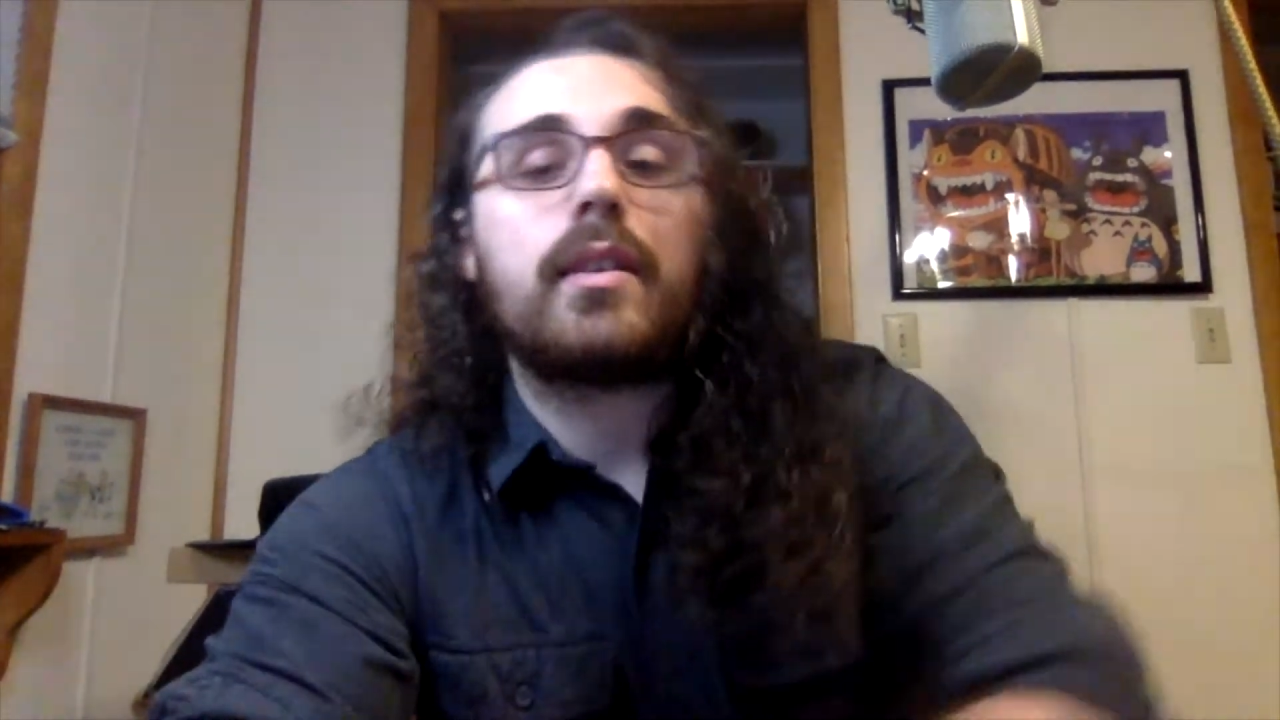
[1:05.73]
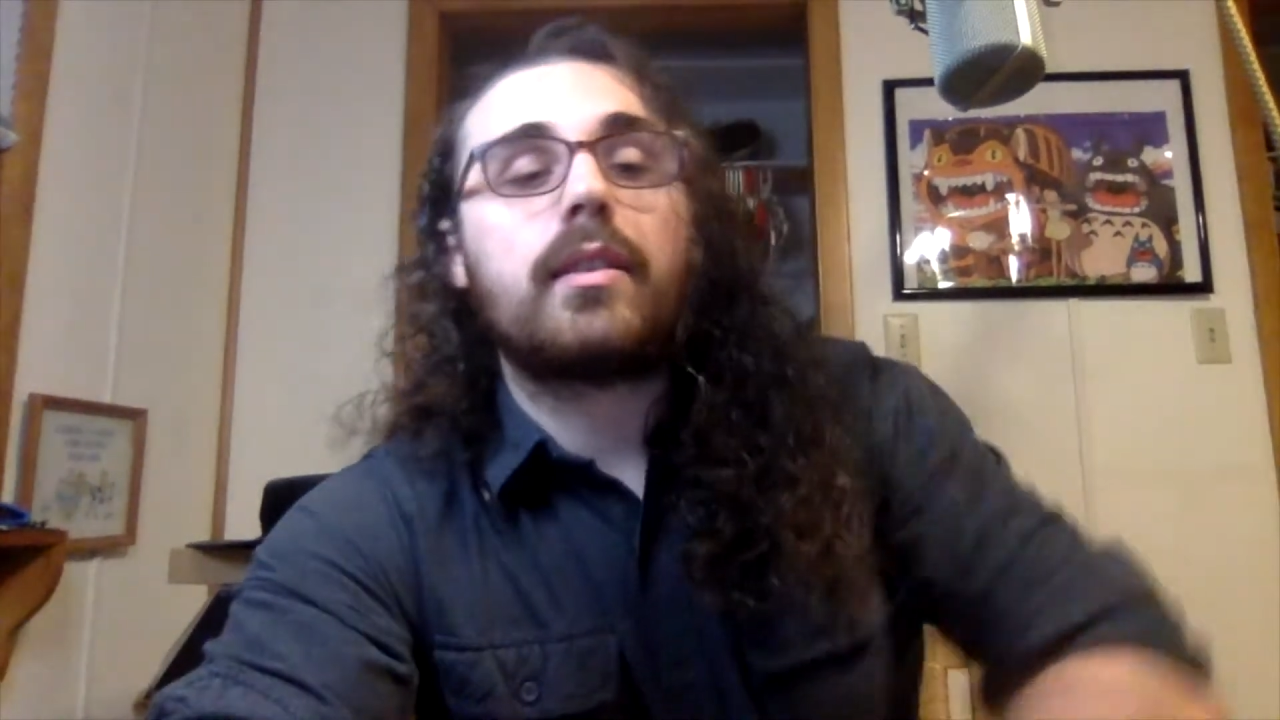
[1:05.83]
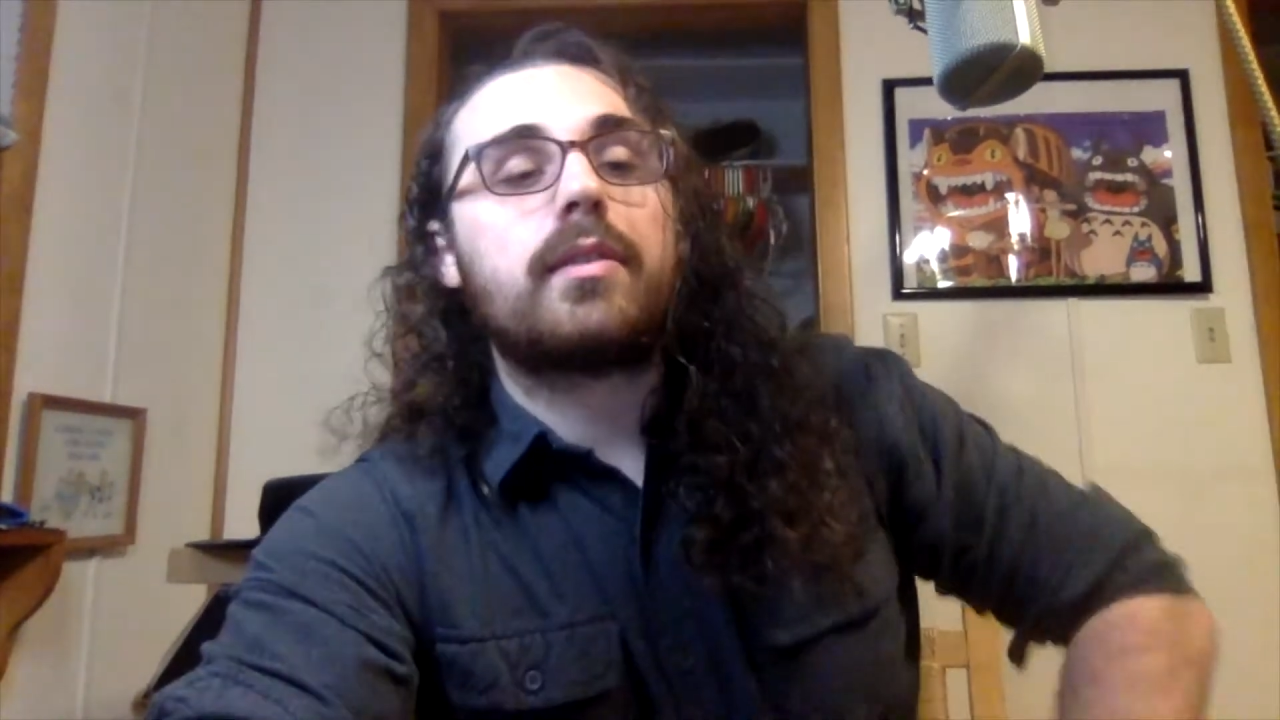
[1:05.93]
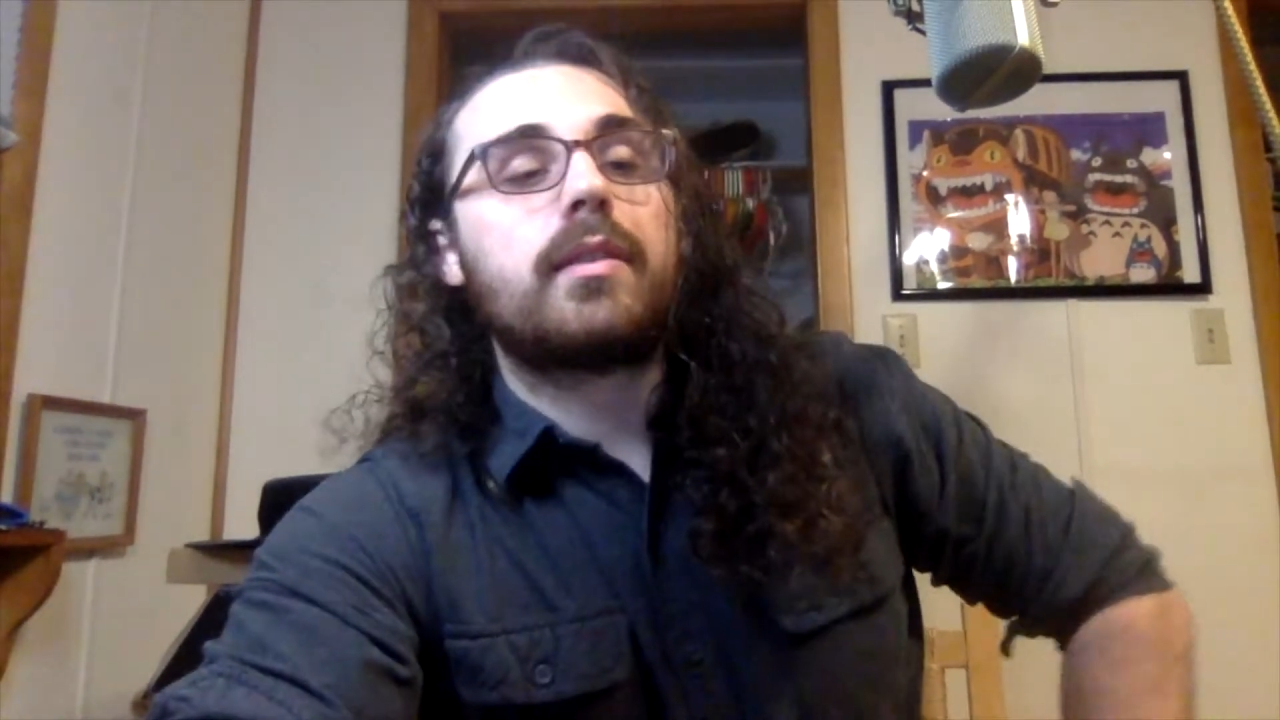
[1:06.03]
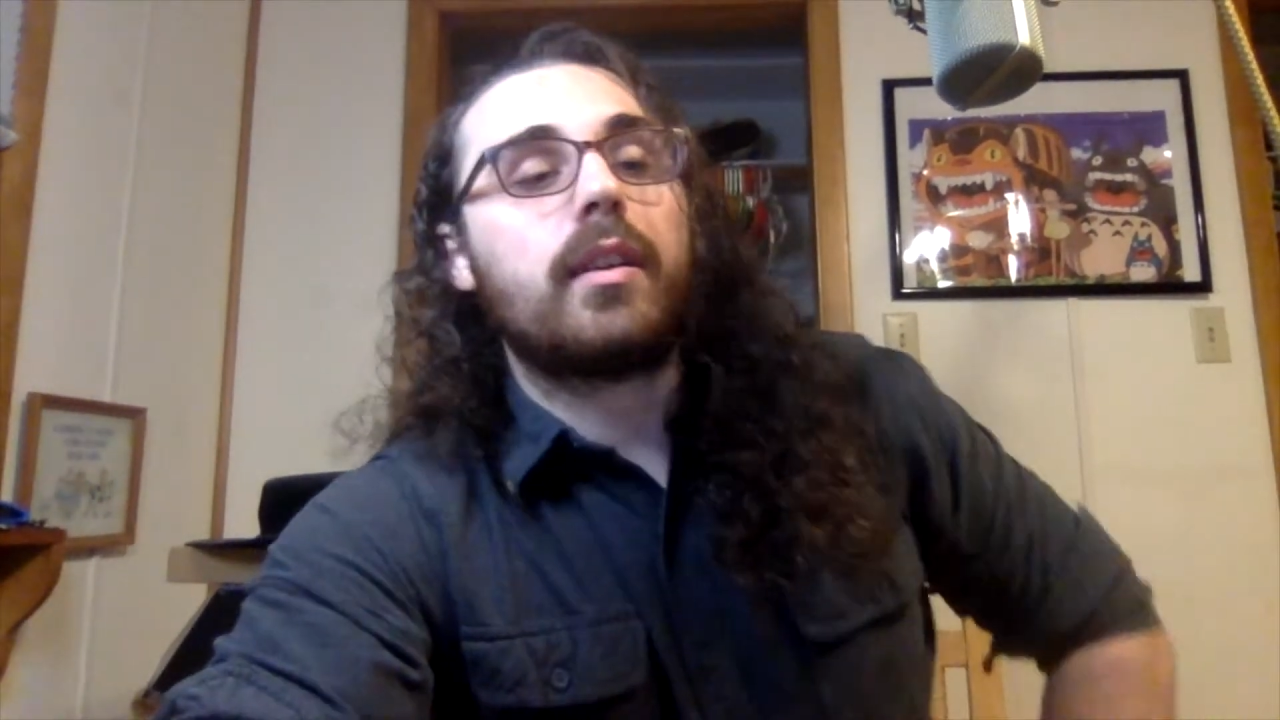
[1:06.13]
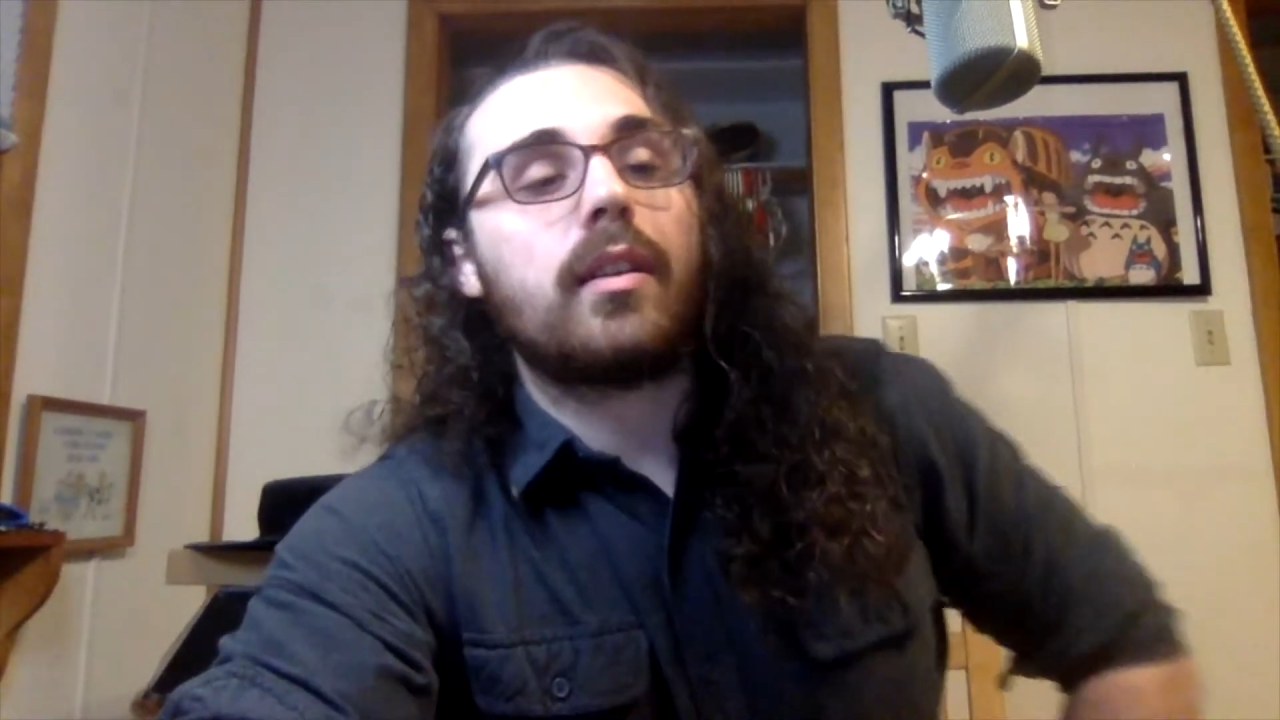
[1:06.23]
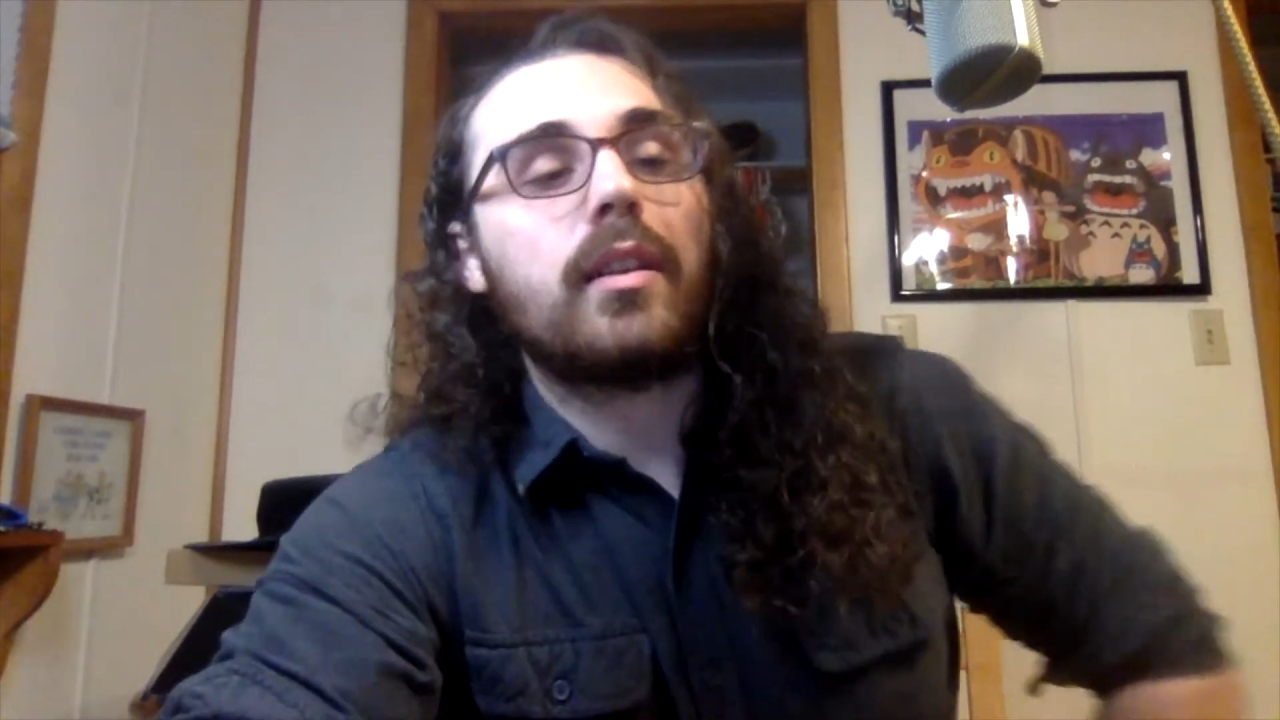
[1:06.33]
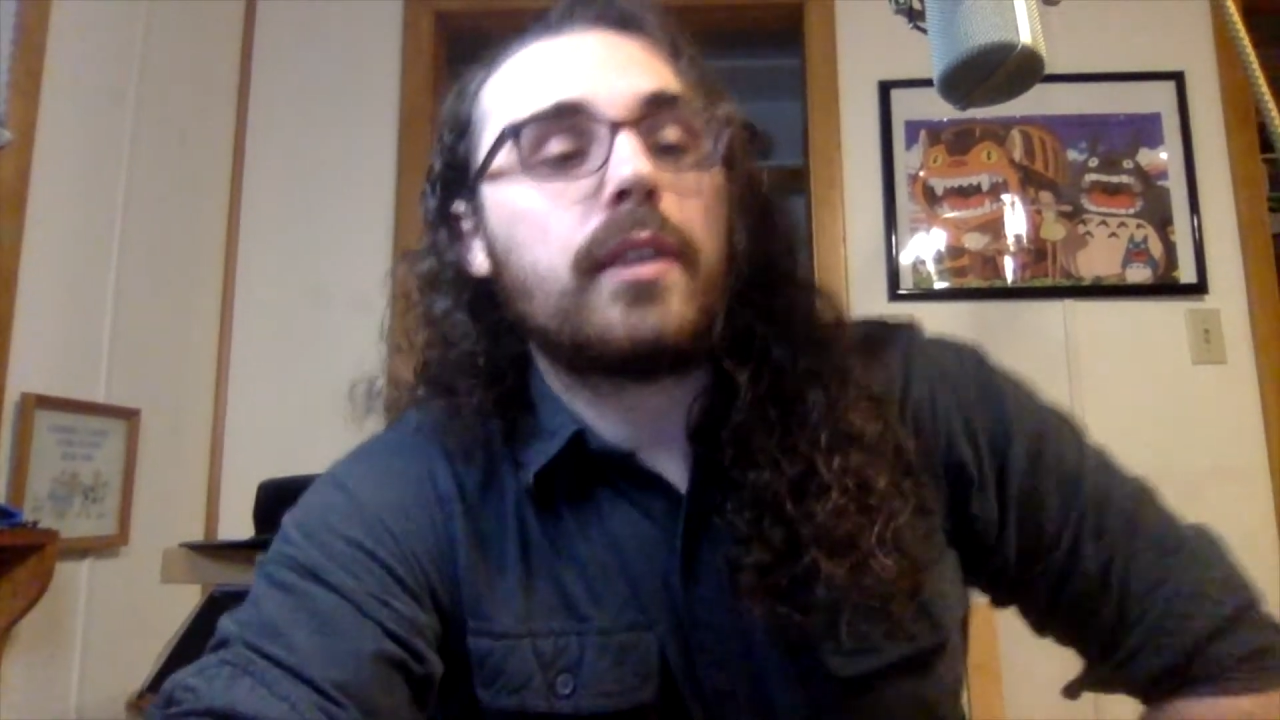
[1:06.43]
Still,